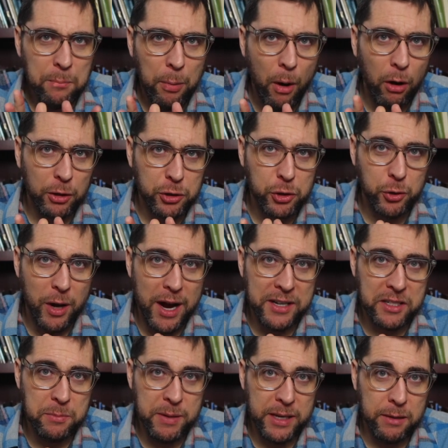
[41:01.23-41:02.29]
Parr is trying
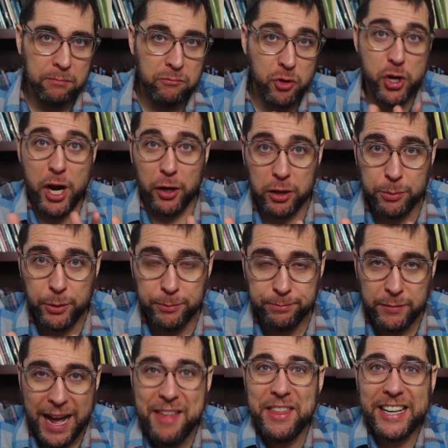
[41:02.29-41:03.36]
to be charitable.
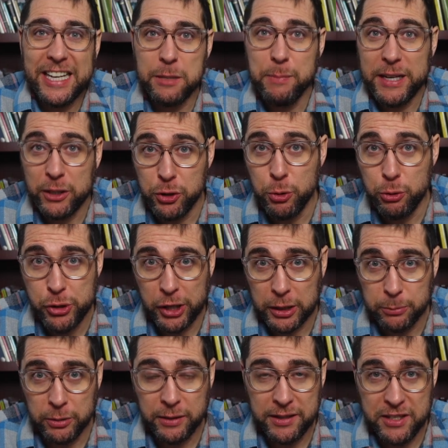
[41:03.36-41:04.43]
I think he's being too
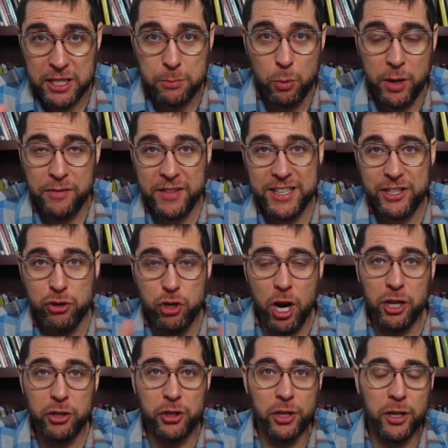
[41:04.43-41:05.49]
charitable at this point. This
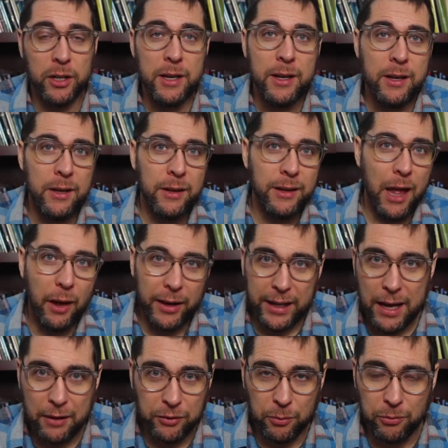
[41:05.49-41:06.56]
juncture. Now, again, I
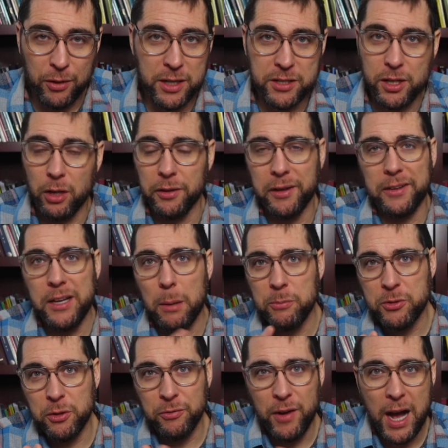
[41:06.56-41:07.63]
have some friends call it a
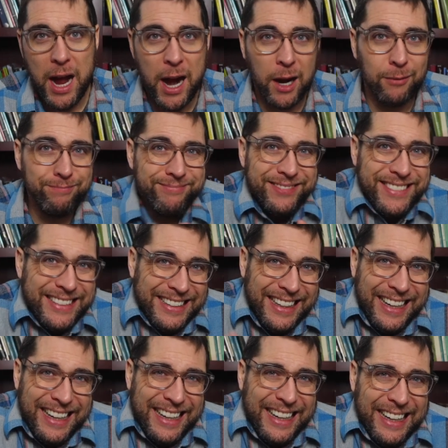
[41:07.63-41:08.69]
dumpster fire.
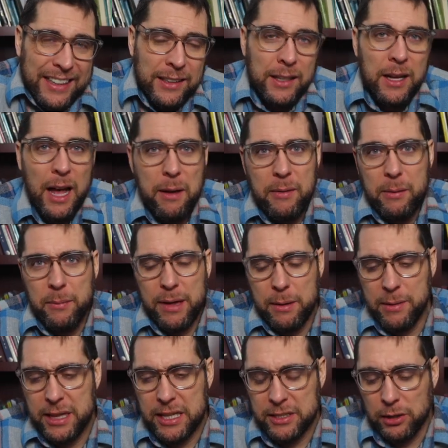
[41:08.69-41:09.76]
Eh, I mean,
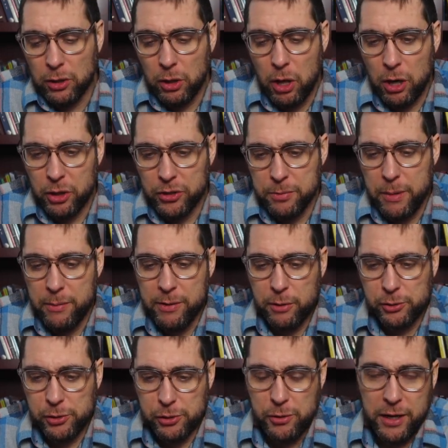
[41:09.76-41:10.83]
maybe that's a little harsh. Maybe they're
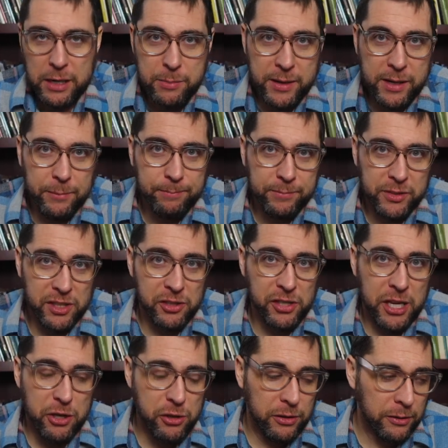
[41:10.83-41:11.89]
just trying to be
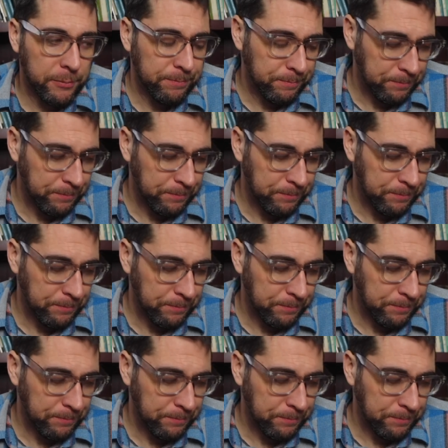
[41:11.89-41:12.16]
sensational.